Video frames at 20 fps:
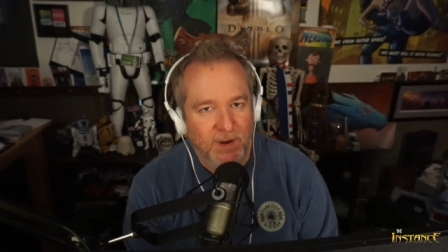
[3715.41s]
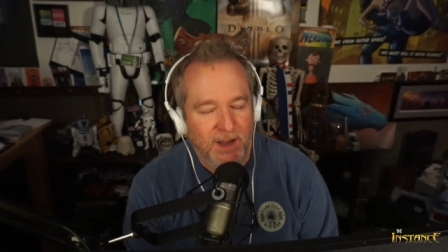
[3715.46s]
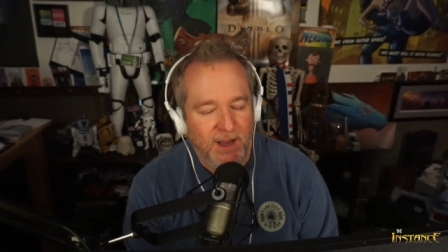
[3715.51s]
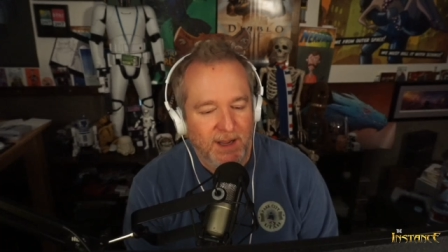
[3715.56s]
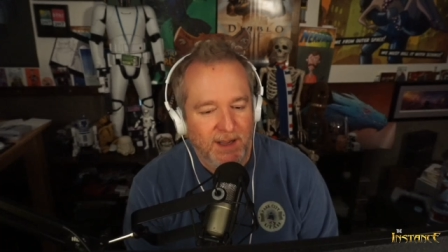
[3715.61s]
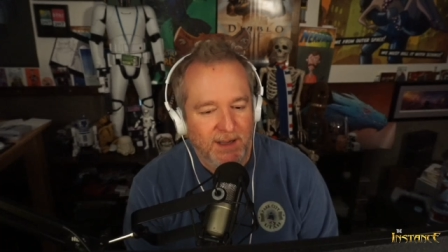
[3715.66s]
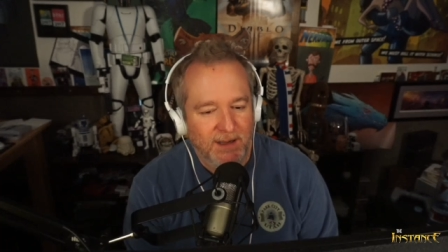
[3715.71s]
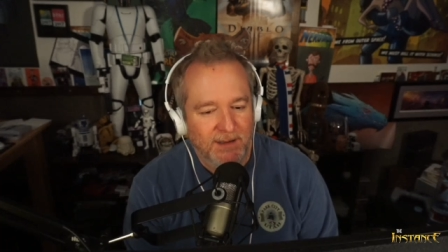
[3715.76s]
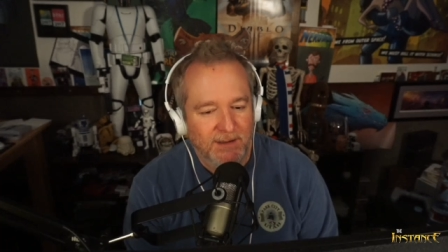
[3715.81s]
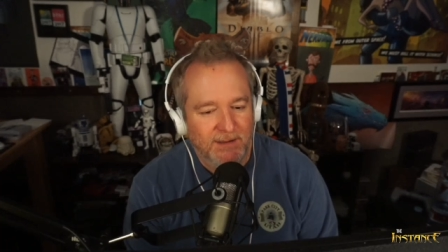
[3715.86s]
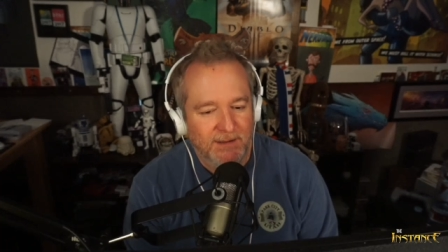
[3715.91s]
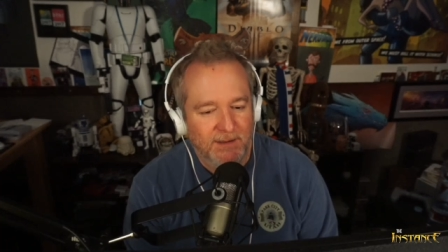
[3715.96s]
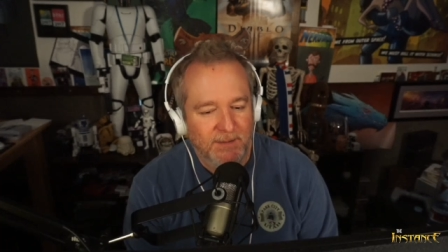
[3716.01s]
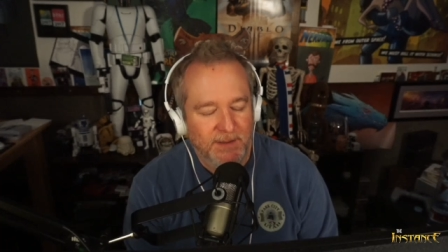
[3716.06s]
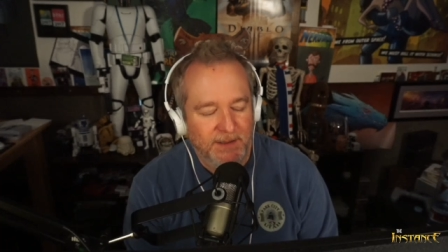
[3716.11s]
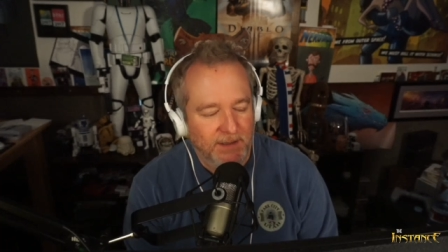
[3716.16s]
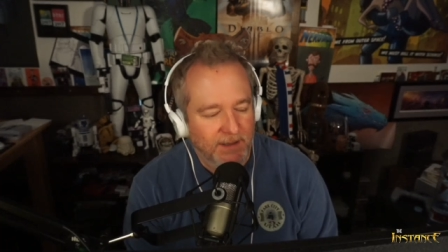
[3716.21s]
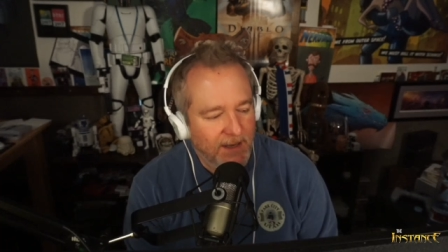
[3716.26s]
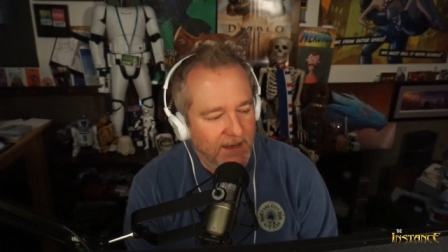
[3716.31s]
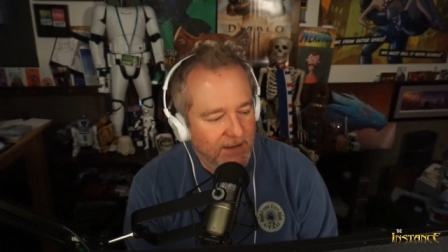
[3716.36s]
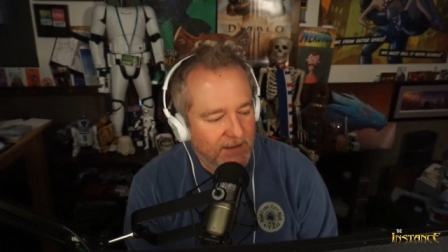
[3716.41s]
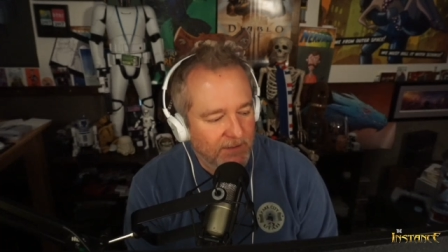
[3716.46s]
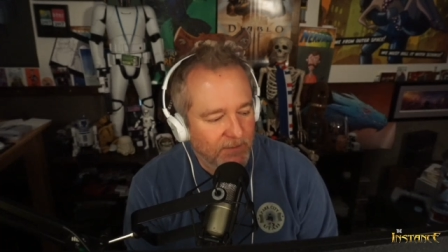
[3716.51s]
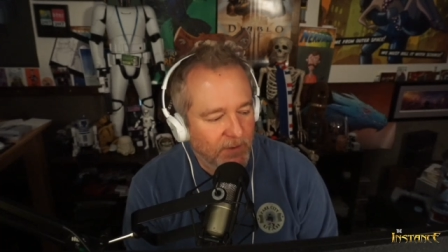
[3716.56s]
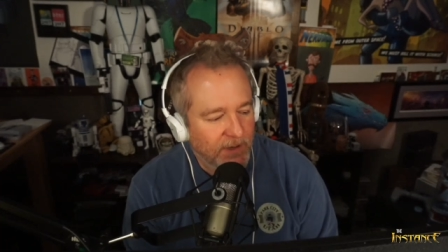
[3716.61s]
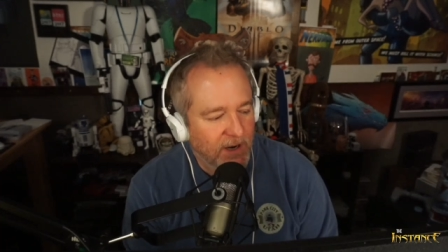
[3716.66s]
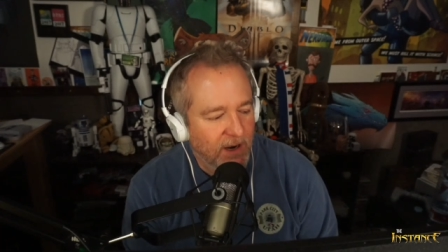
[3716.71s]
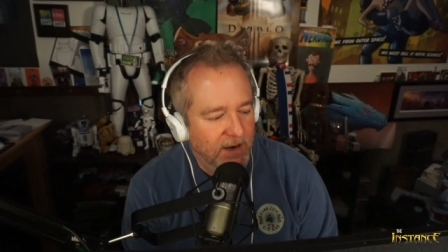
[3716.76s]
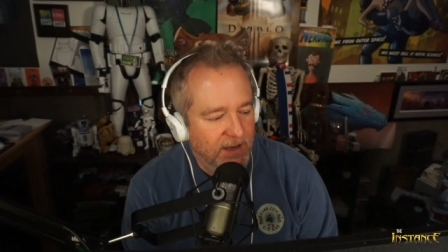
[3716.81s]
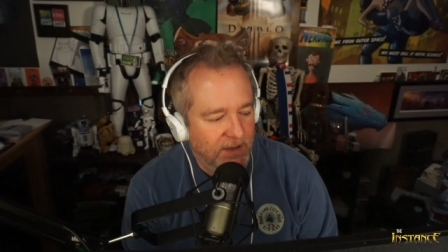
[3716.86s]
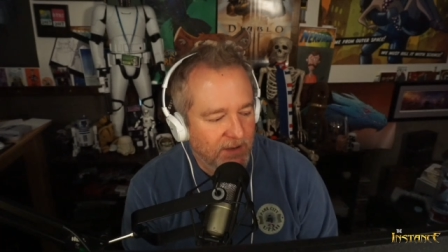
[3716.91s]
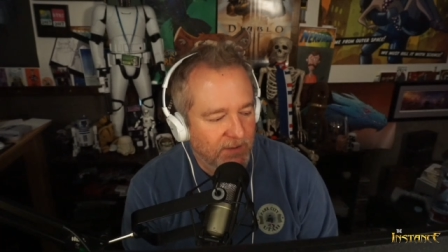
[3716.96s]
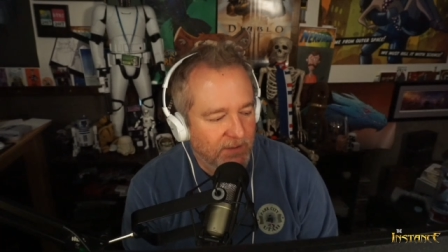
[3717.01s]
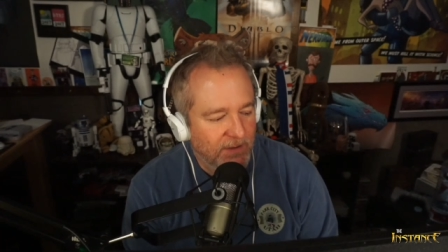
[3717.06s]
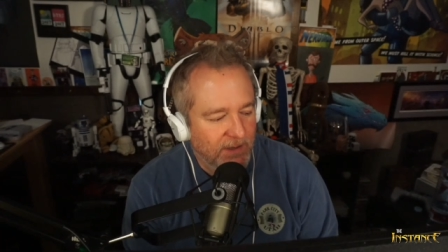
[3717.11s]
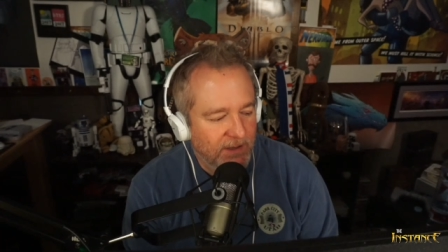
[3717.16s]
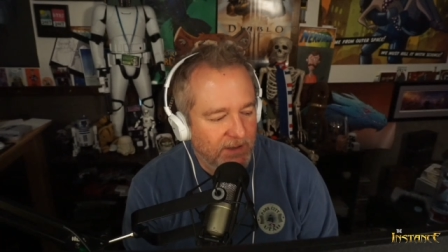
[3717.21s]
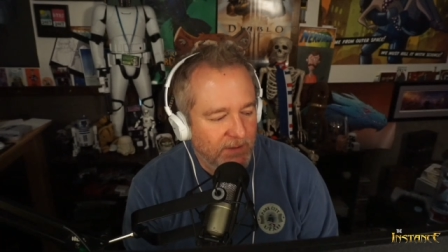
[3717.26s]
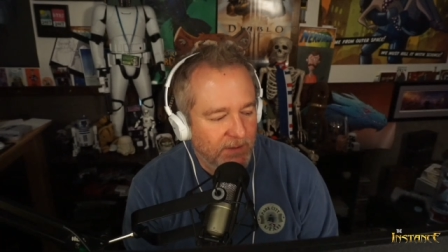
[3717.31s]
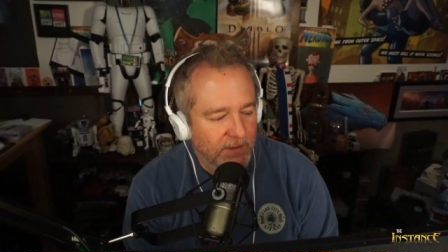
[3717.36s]
Uh, I mean, yeah. I don't. What are you?
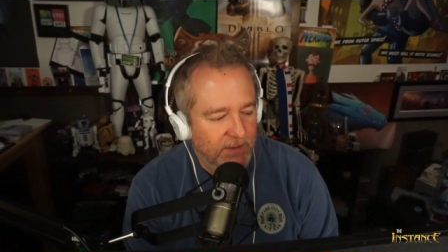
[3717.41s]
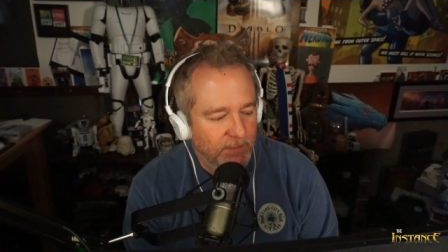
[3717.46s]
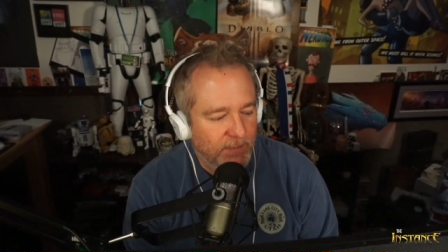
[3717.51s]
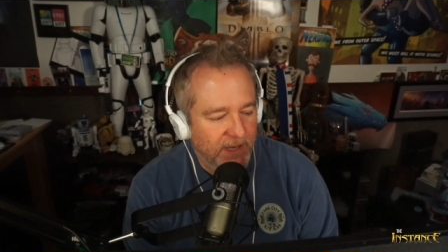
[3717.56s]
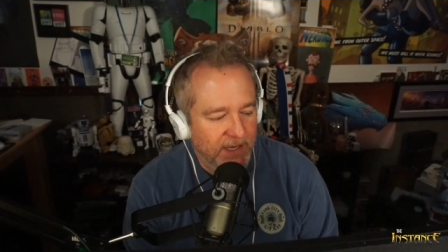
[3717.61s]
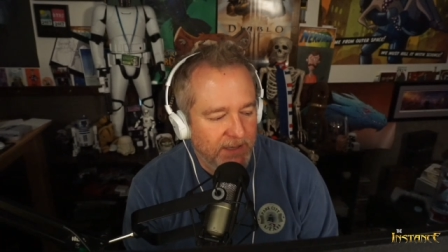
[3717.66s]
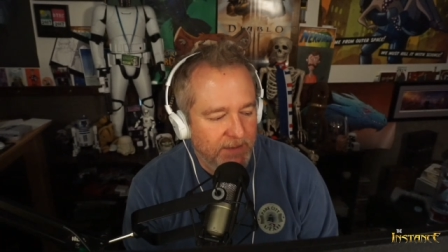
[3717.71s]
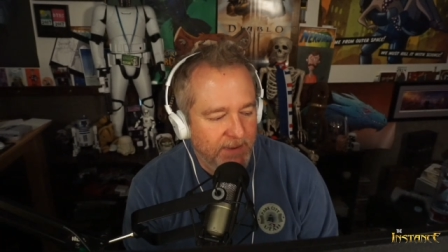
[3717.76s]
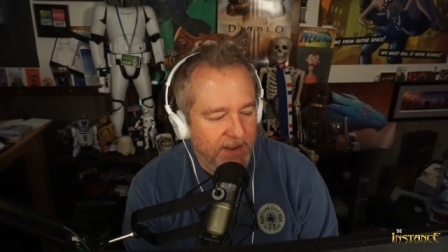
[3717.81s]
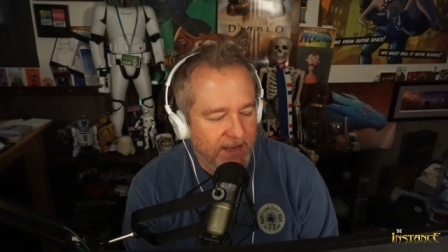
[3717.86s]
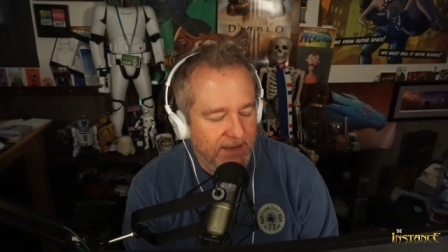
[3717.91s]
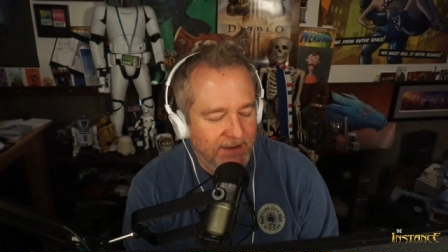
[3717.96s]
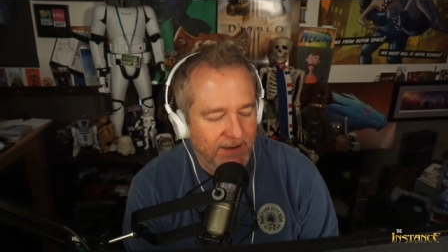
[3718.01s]
Are you a bunny man?